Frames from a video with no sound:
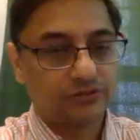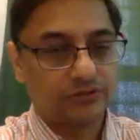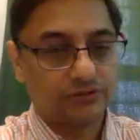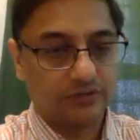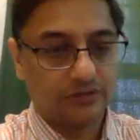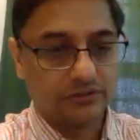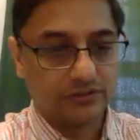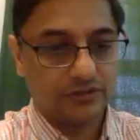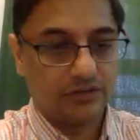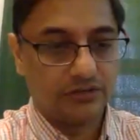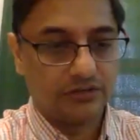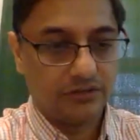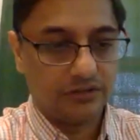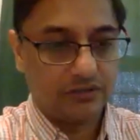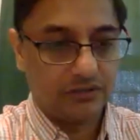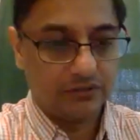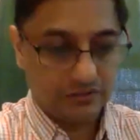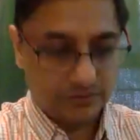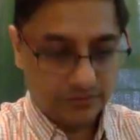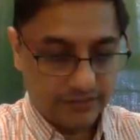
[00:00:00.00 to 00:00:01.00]
on, on,
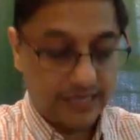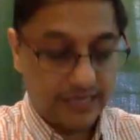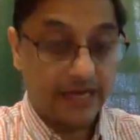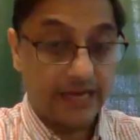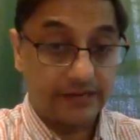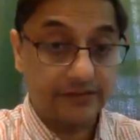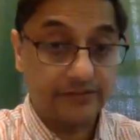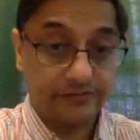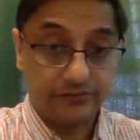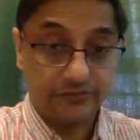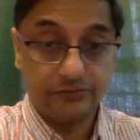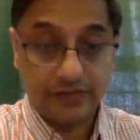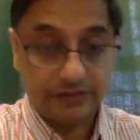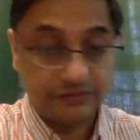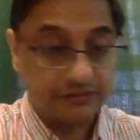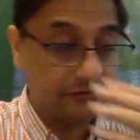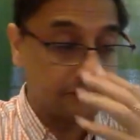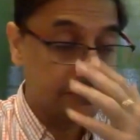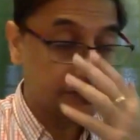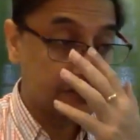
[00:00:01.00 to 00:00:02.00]
on there, if you
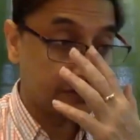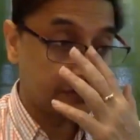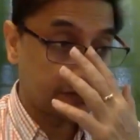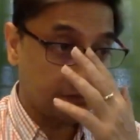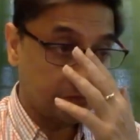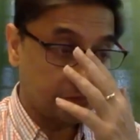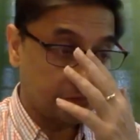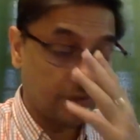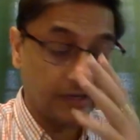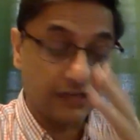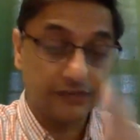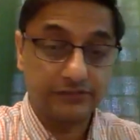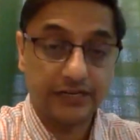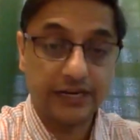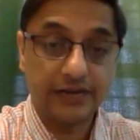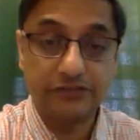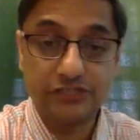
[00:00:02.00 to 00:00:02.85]
ever visit Dholavira,